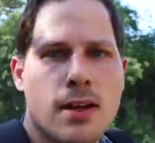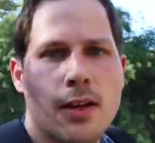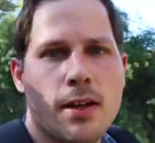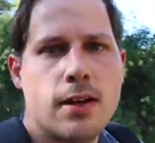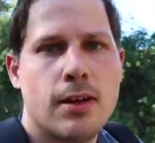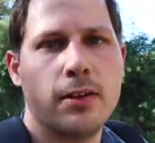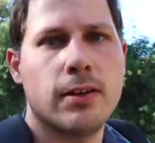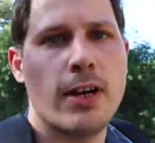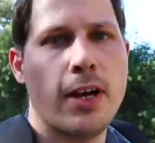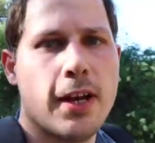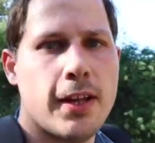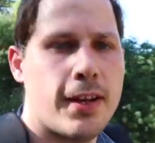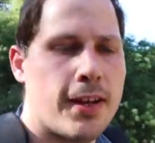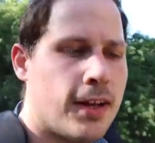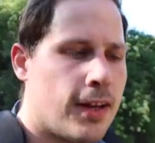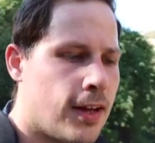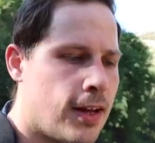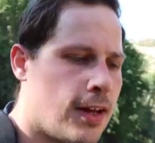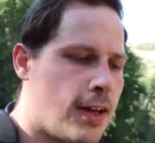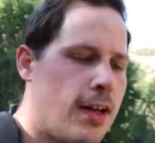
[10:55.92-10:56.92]
All right,
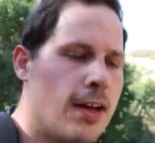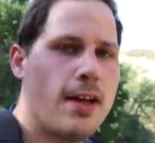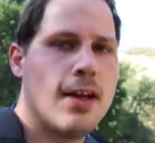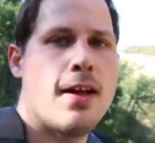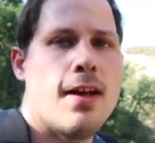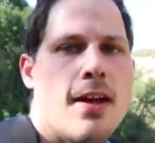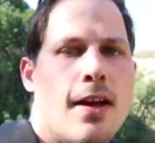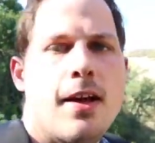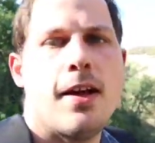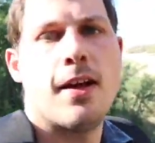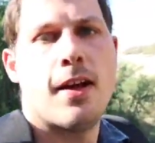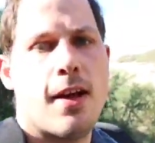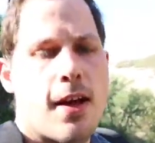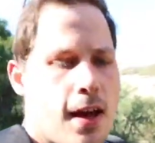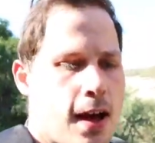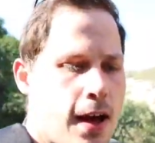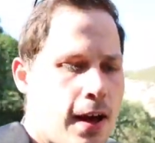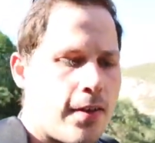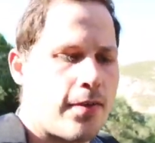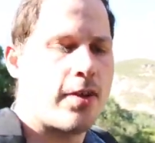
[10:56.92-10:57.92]

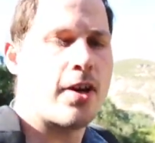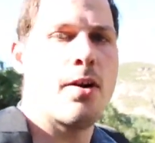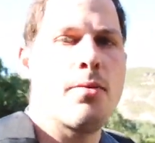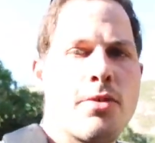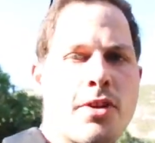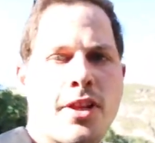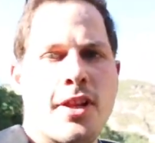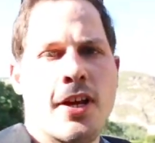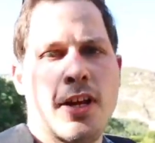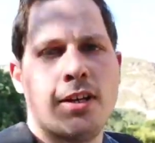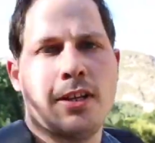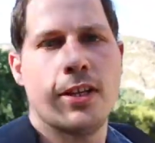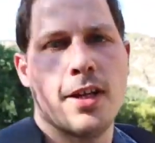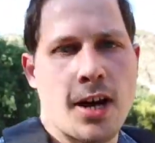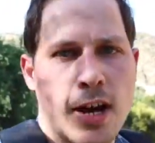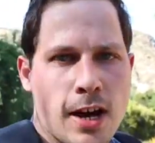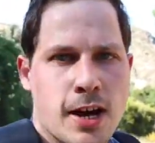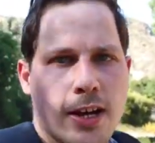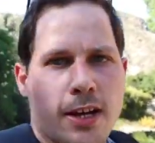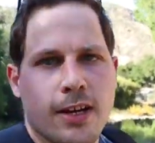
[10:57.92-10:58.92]
I have come to the end of the
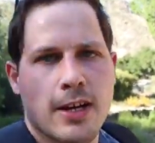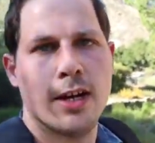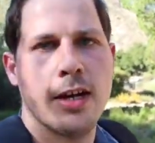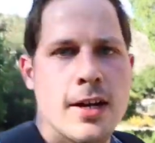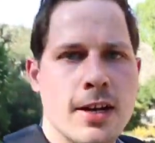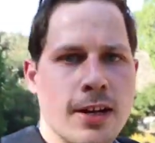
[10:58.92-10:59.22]
hike.